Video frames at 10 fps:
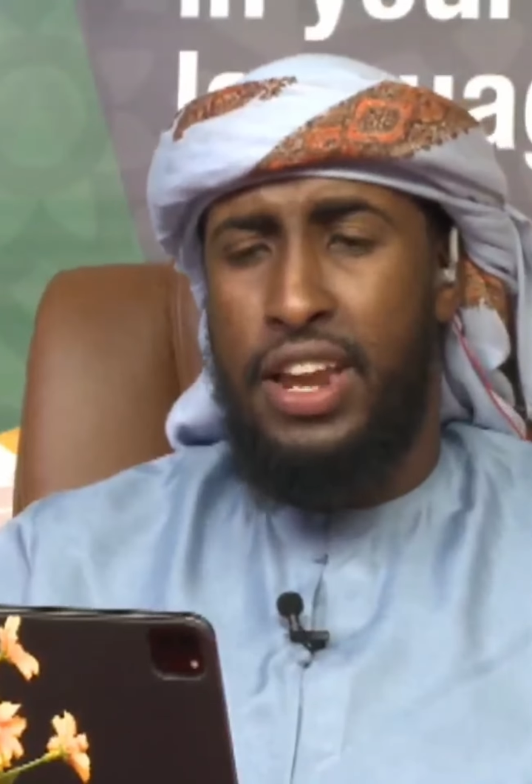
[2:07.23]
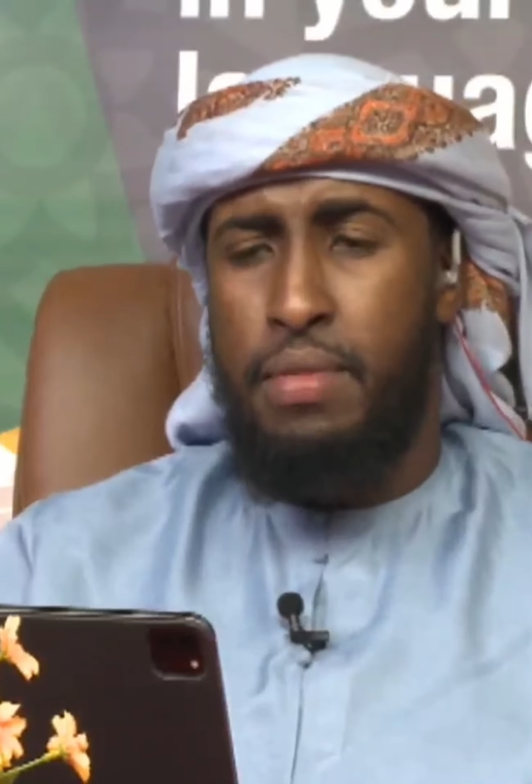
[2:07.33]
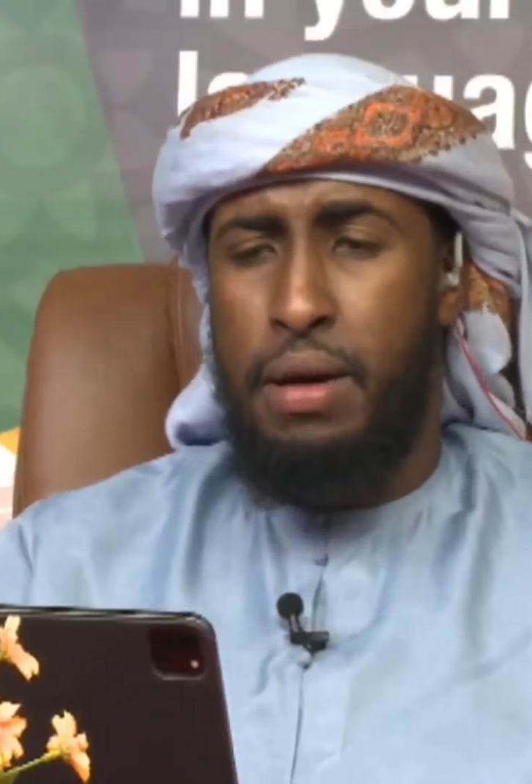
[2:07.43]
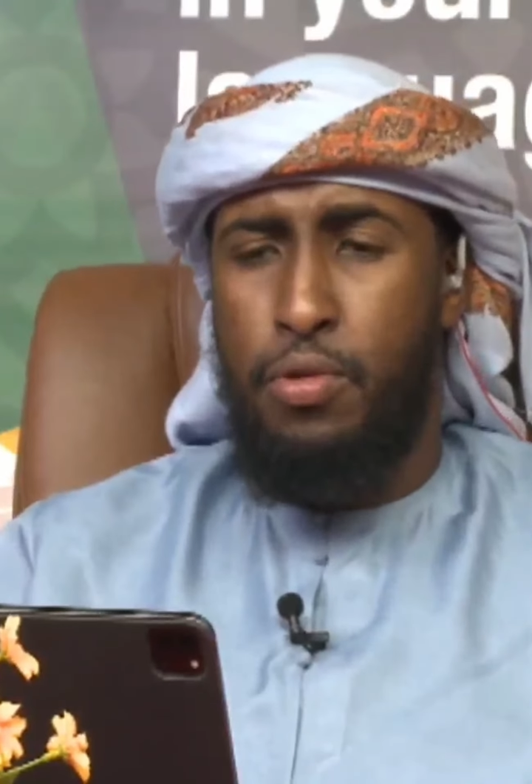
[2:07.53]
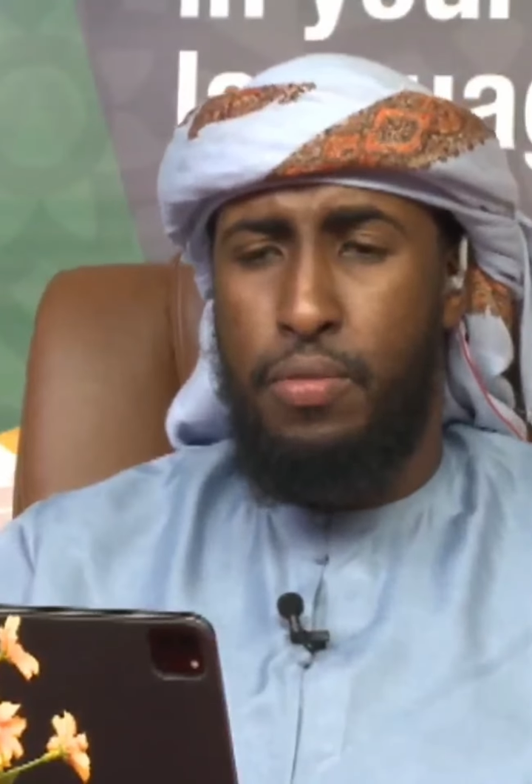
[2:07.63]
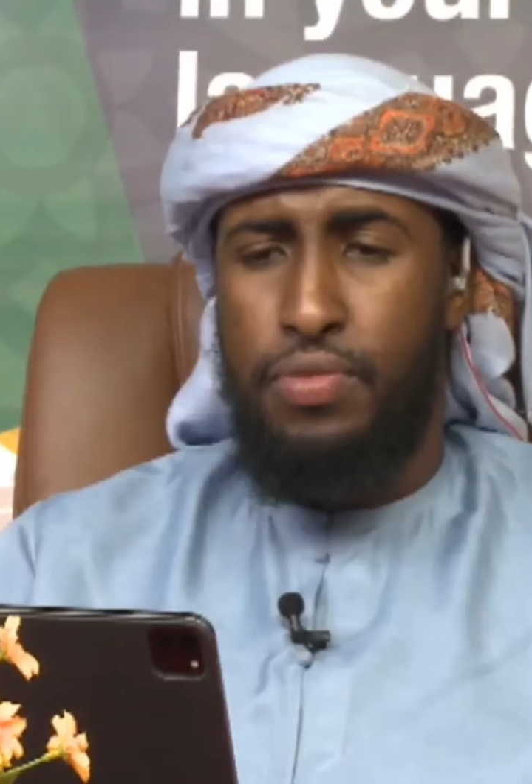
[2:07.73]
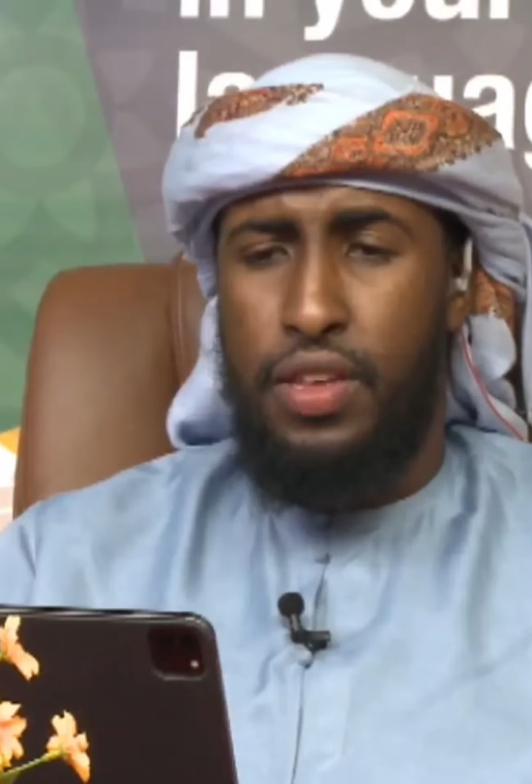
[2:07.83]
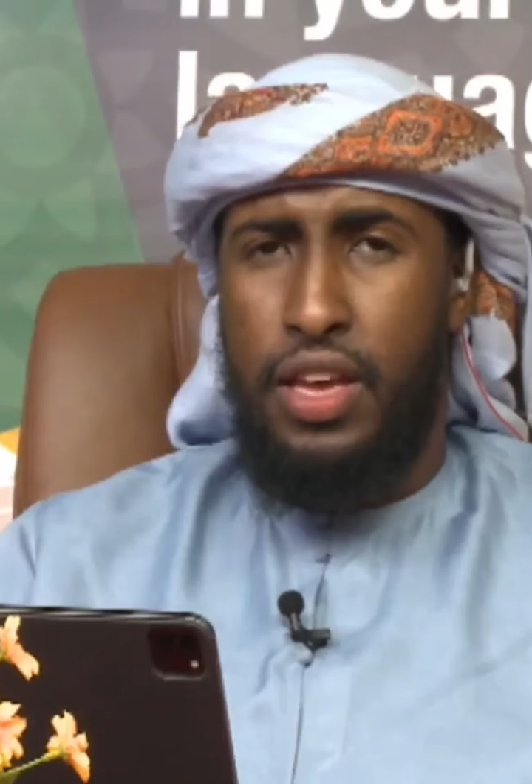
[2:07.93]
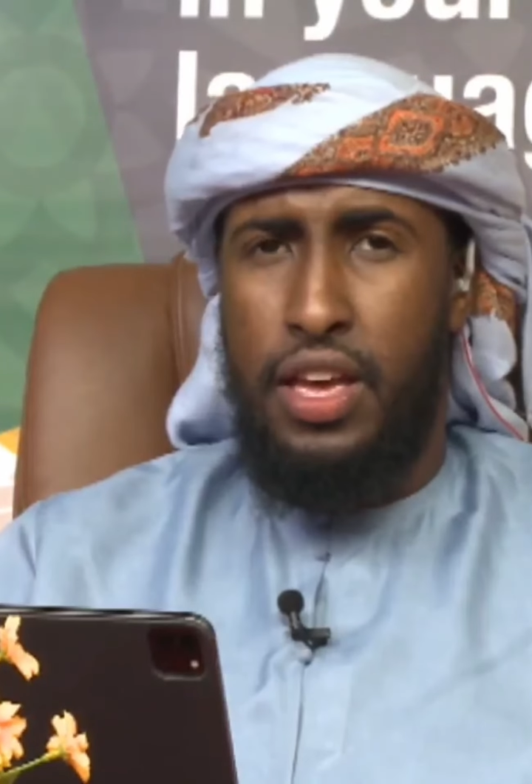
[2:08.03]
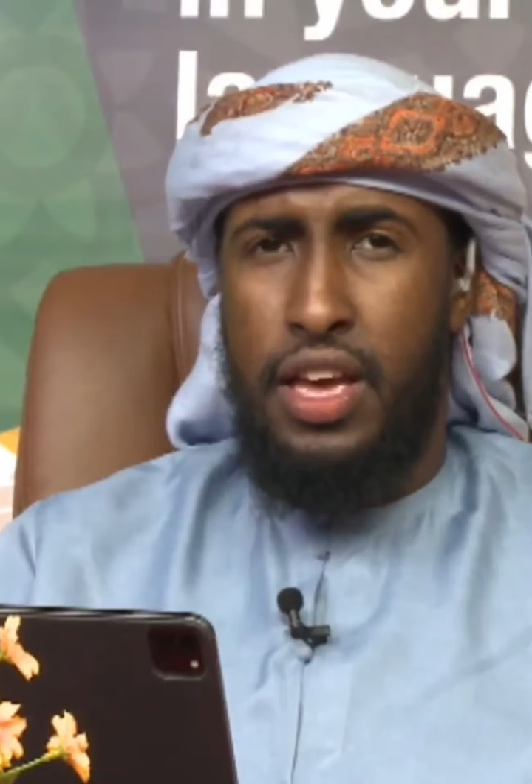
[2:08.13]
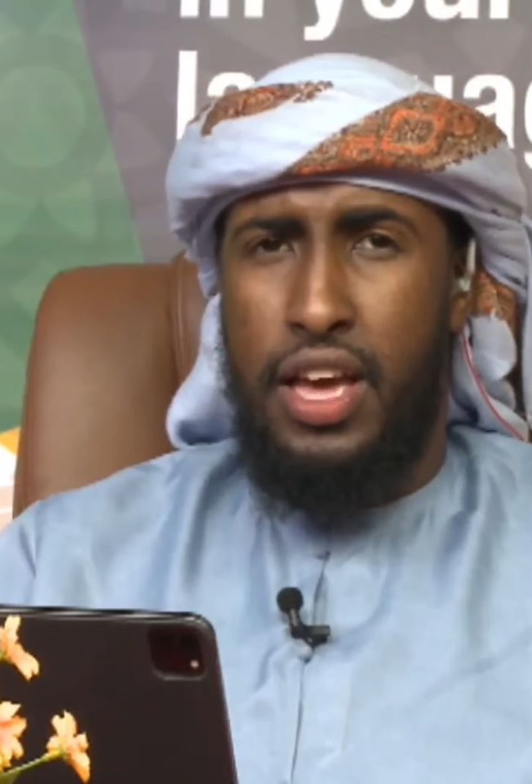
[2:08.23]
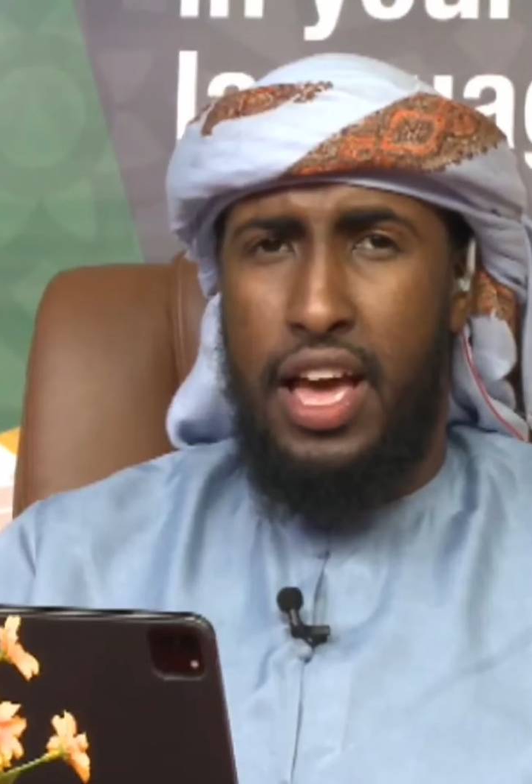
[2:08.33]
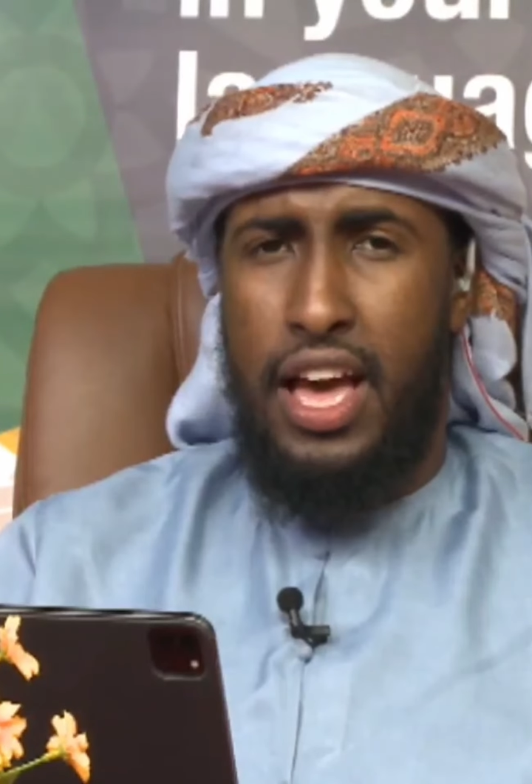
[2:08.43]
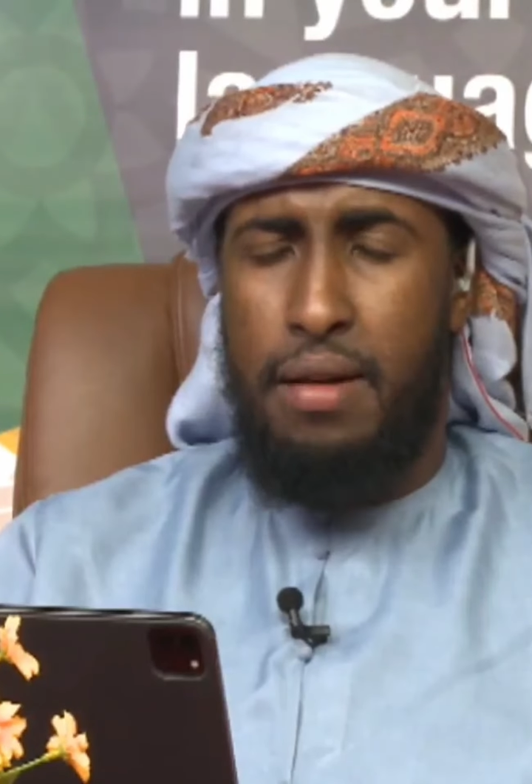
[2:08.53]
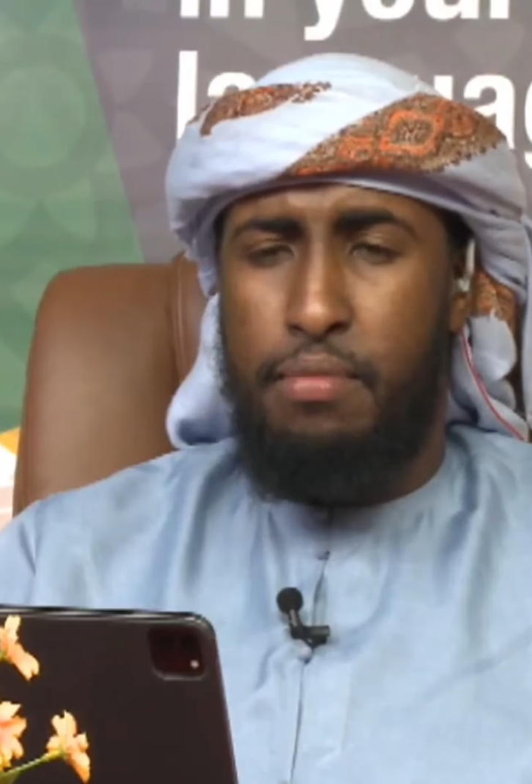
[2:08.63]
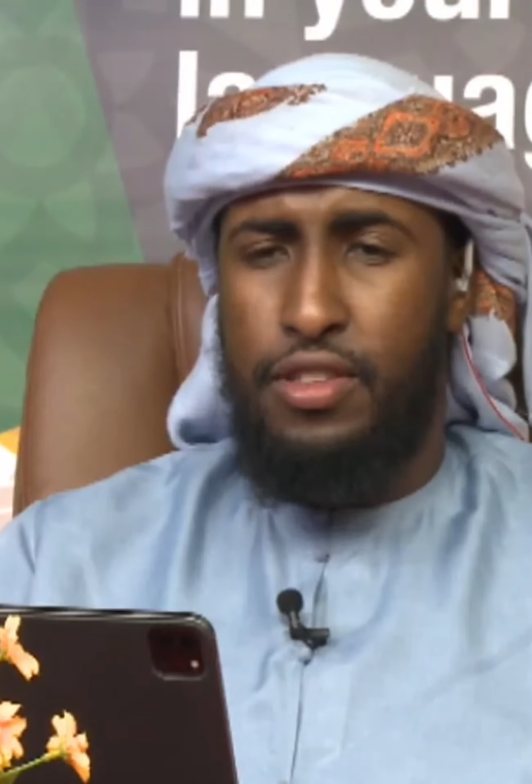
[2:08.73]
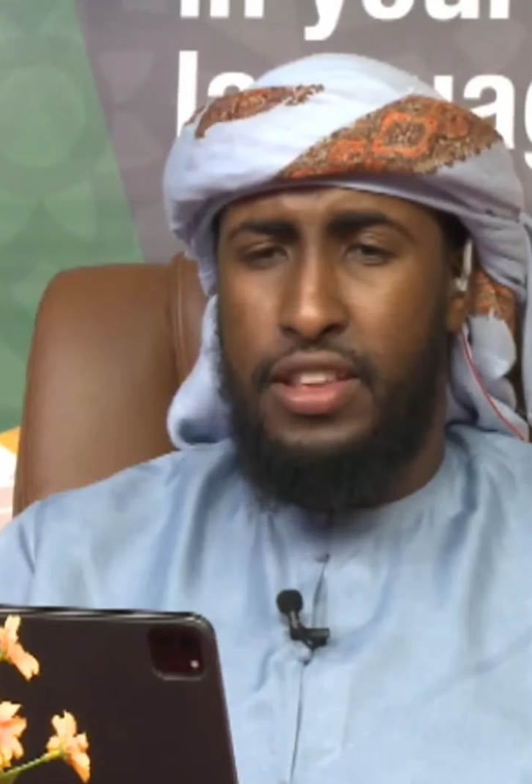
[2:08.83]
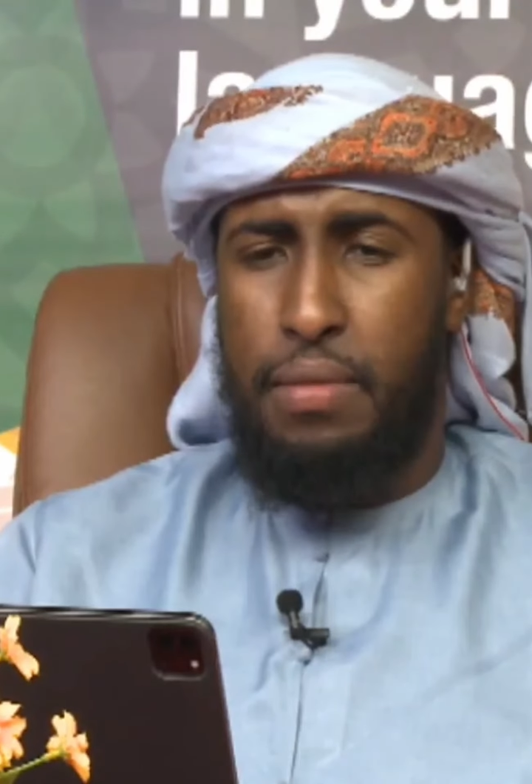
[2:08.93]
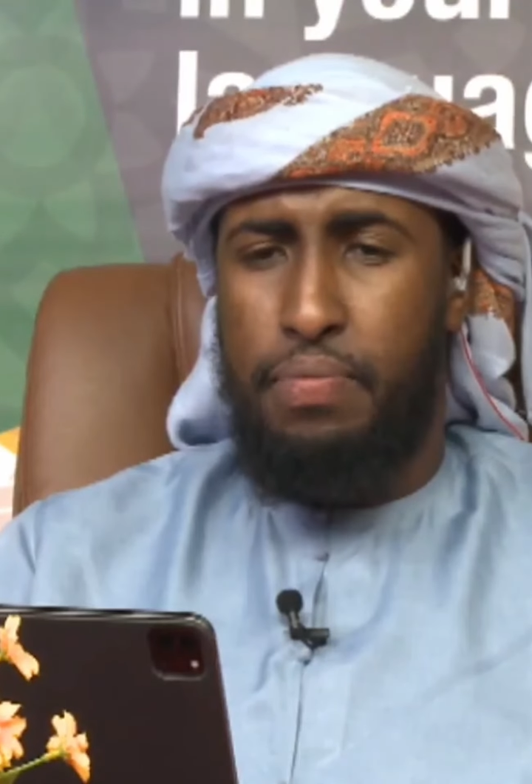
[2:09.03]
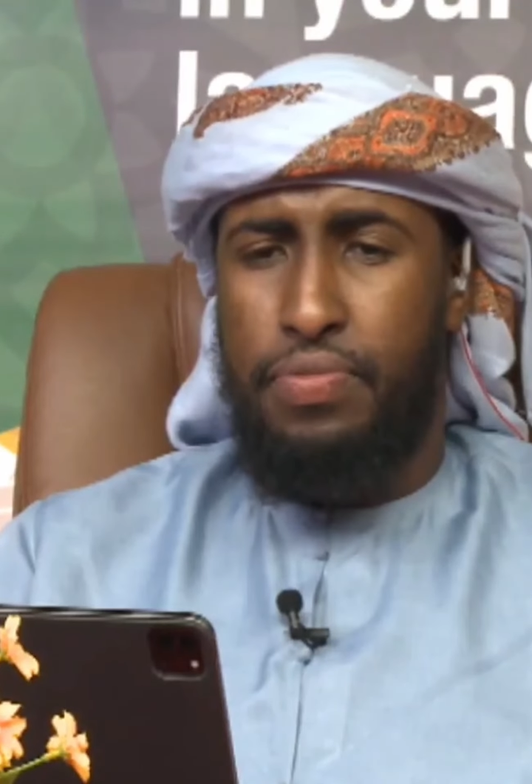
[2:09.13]
Imam
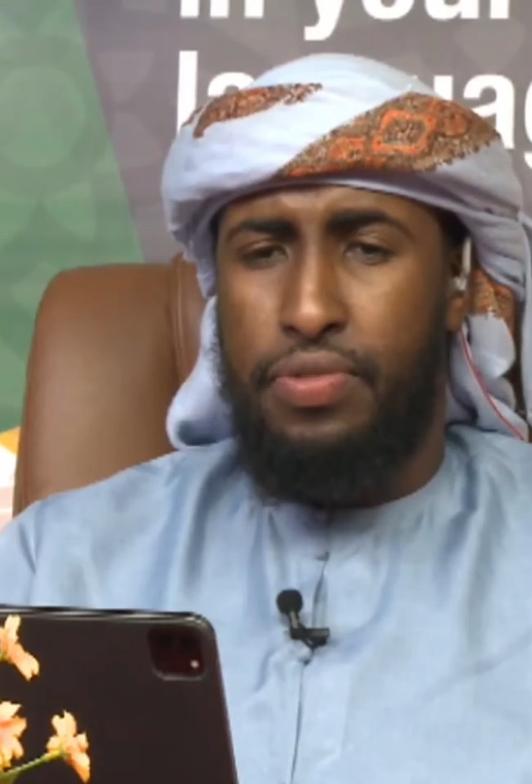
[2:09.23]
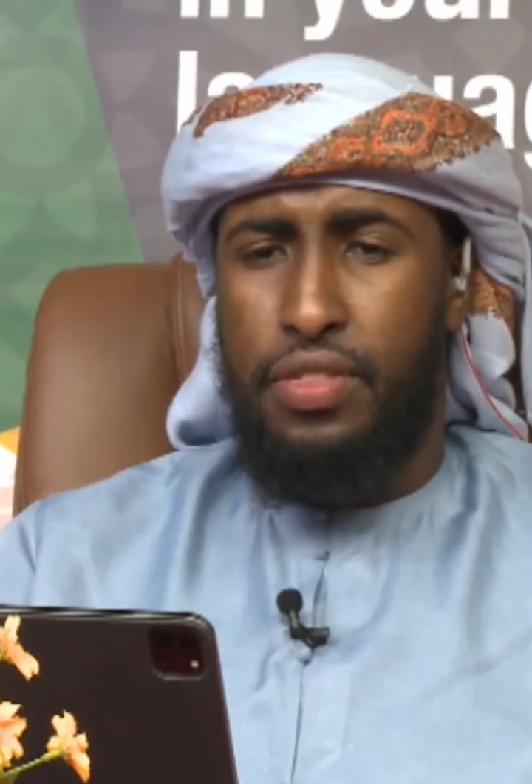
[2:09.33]
Muslim.